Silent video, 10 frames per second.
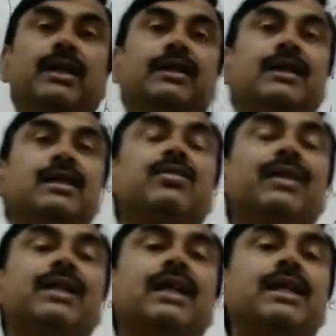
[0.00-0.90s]
There is
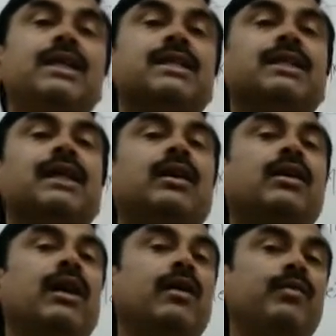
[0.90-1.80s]
one tendency
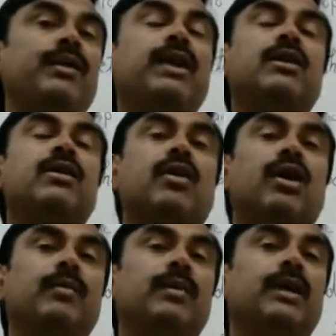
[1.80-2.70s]
that every
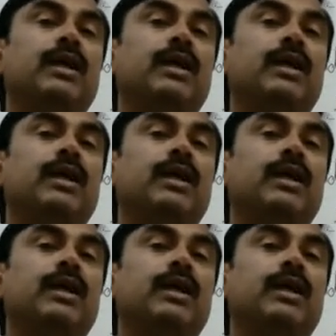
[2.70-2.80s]
crop,